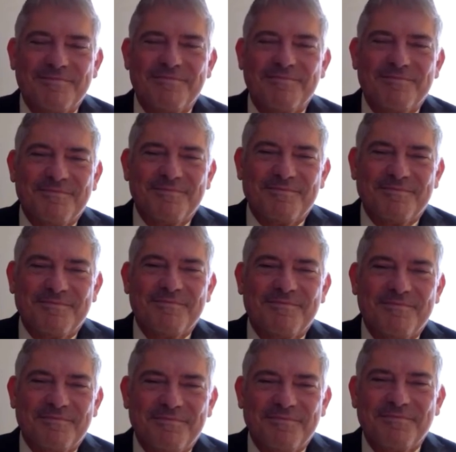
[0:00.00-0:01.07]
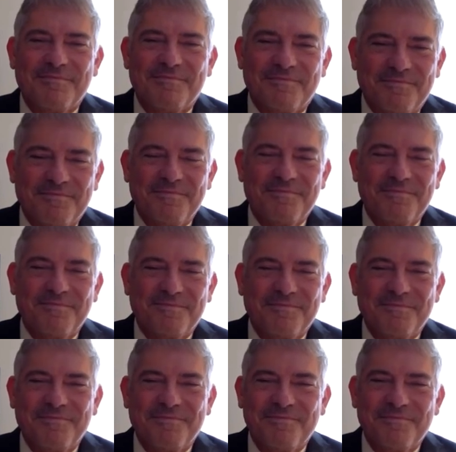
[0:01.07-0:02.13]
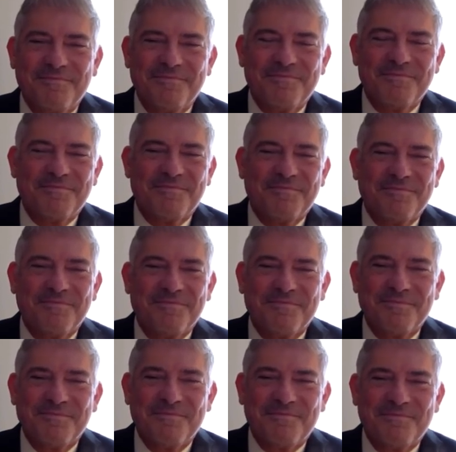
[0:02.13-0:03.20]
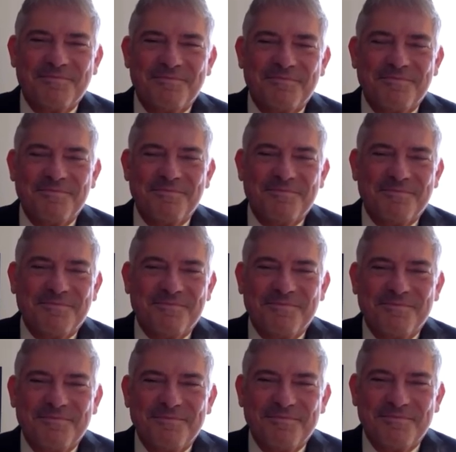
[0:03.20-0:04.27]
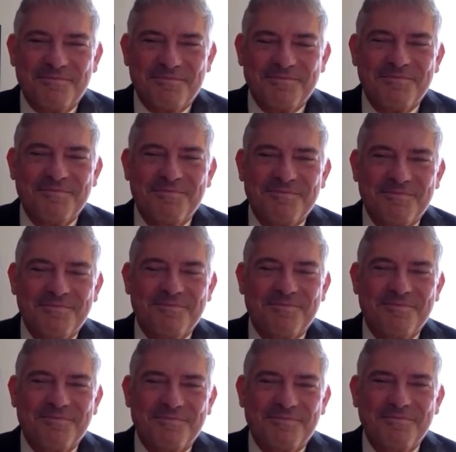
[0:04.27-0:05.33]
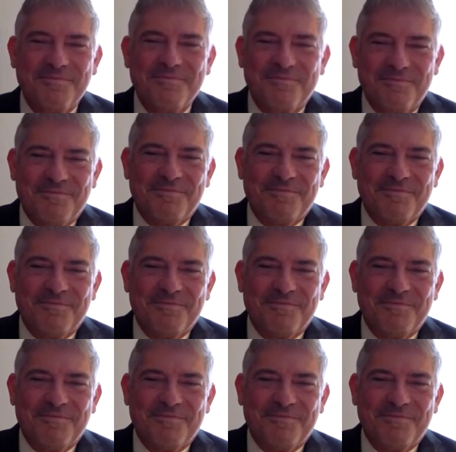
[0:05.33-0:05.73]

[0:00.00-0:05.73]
(not speaking)